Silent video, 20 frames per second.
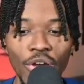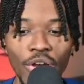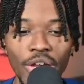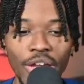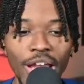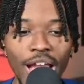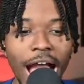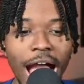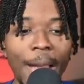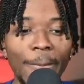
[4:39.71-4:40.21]

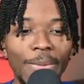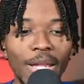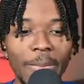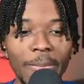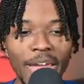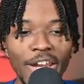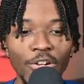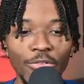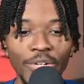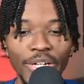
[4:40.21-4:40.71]

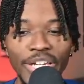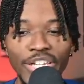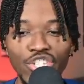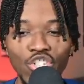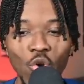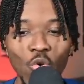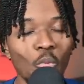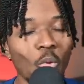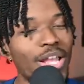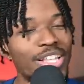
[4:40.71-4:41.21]
complementary
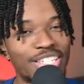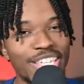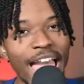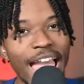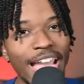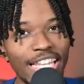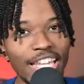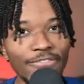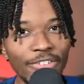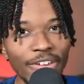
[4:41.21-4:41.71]
to what
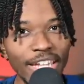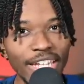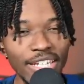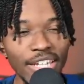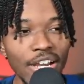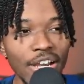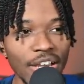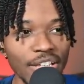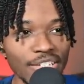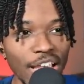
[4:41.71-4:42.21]
Zach LaVine
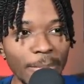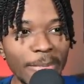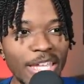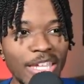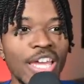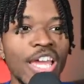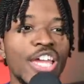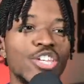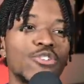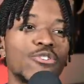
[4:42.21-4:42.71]
does. I mean,
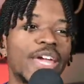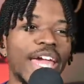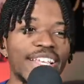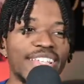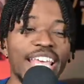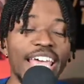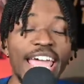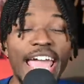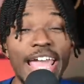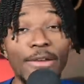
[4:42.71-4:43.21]
you can't
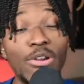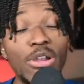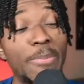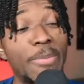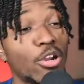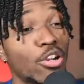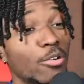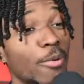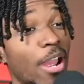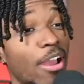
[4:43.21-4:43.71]
say, hey, we
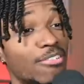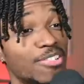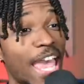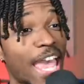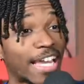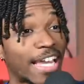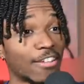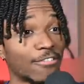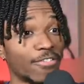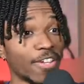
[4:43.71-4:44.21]
building around
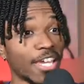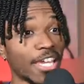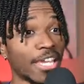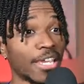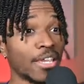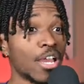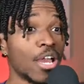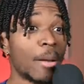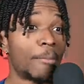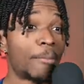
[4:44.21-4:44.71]
Zach
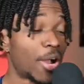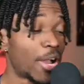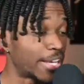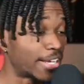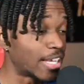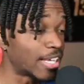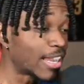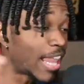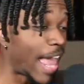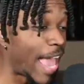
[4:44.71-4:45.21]
LaVine, but in
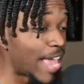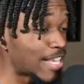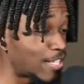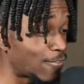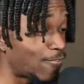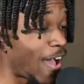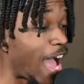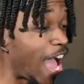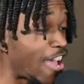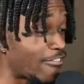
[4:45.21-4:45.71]
the last
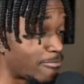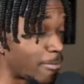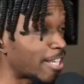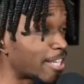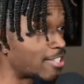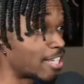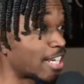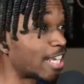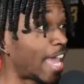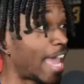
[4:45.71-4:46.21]
five
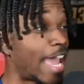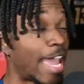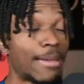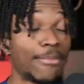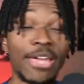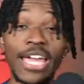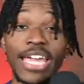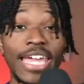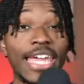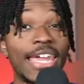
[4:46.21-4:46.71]
minutes of the game,
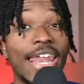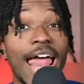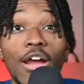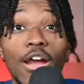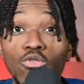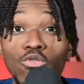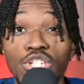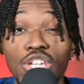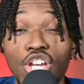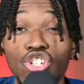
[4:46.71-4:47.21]
he not
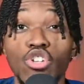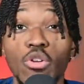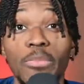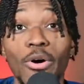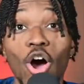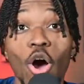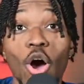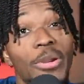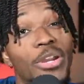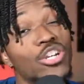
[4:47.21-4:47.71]
gonna touch the
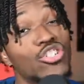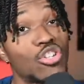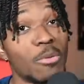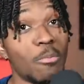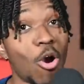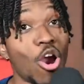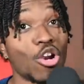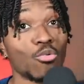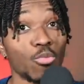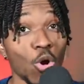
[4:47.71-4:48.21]
ball because
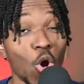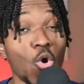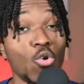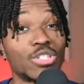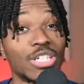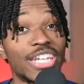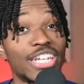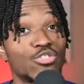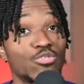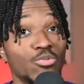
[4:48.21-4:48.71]
DeMar
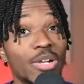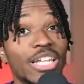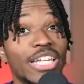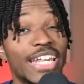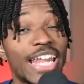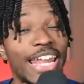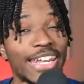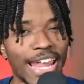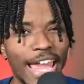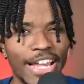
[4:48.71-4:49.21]
DeRozan is really
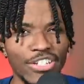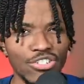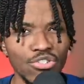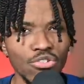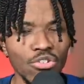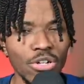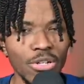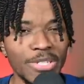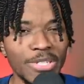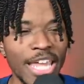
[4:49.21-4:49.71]
that nice. You know
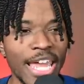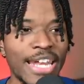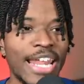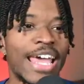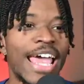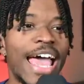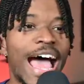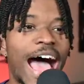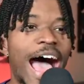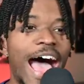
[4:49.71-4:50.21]
what I'm saying?
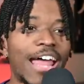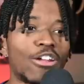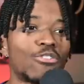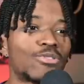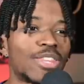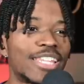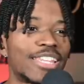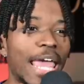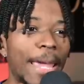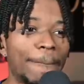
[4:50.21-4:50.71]
I don't
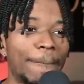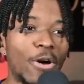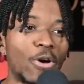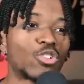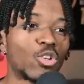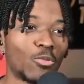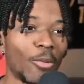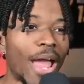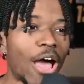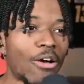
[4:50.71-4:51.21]
think they built
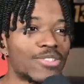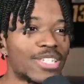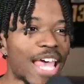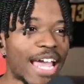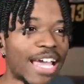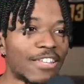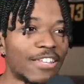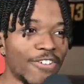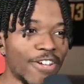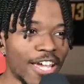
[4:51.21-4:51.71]
around
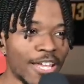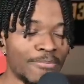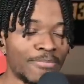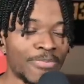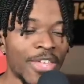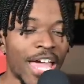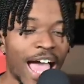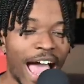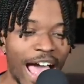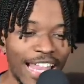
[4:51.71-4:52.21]
Zach LaVine.
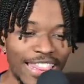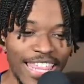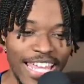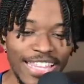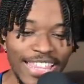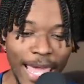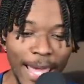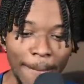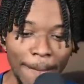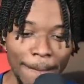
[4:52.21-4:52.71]
I think
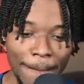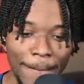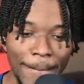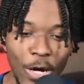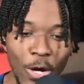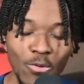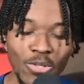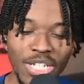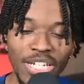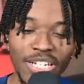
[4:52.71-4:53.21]
they
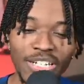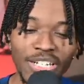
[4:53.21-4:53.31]
built